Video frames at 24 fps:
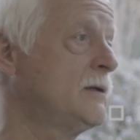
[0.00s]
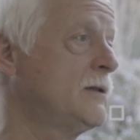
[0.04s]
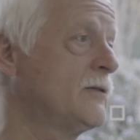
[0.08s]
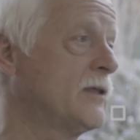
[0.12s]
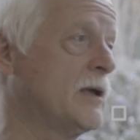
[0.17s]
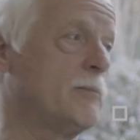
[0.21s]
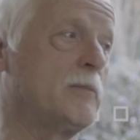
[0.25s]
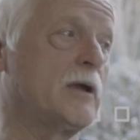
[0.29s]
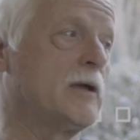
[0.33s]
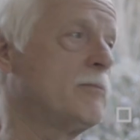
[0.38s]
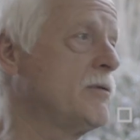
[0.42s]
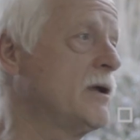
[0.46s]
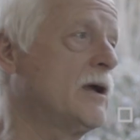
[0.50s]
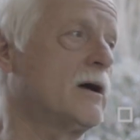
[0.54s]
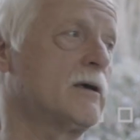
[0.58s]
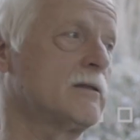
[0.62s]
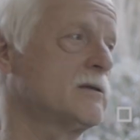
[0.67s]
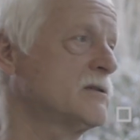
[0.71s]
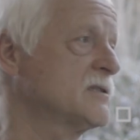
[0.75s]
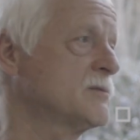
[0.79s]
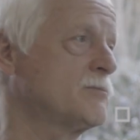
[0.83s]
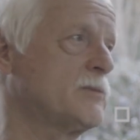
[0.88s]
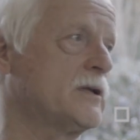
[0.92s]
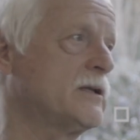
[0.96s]
There may be
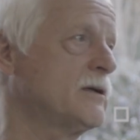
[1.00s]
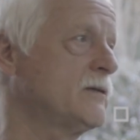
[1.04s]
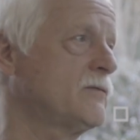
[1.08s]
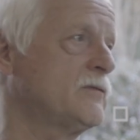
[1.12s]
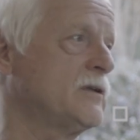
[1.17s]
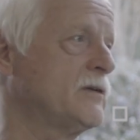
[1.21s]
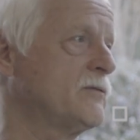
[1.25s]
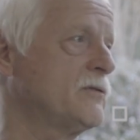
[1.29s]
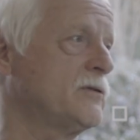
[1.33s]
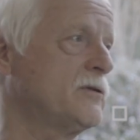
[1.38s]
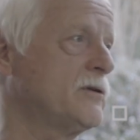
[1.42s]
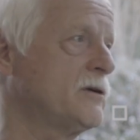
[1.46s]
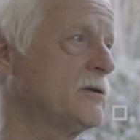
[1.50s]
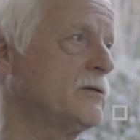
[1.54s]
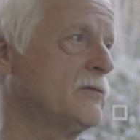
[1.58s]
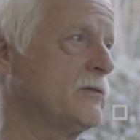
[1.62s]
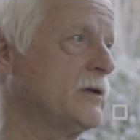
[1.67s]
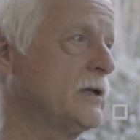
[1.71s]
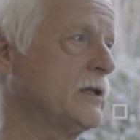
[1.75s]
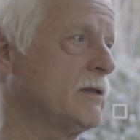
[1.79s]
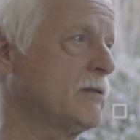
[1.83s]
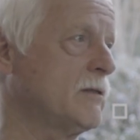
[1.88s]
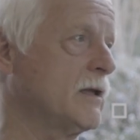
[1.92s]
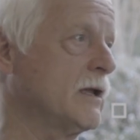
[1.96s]
others, but I've never heard of
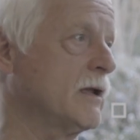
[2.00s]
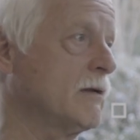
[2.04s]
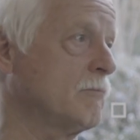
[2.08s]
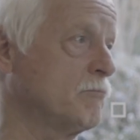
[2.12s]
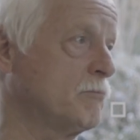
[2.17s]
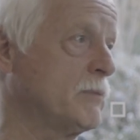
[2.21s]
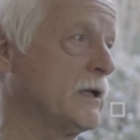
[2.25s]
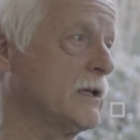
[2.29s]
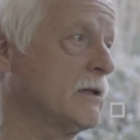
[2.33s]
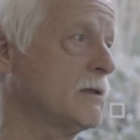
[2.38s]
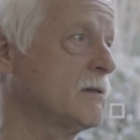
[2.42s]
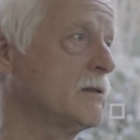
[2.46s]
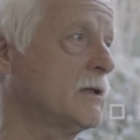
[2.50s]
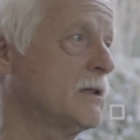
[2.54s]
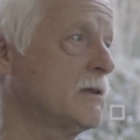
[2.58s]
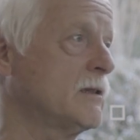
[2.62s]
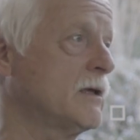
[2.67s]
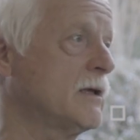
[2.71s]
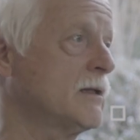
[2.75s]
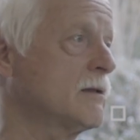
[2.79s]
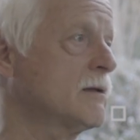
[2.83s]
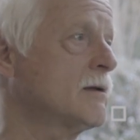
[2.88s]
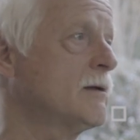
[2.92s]
anything better than that.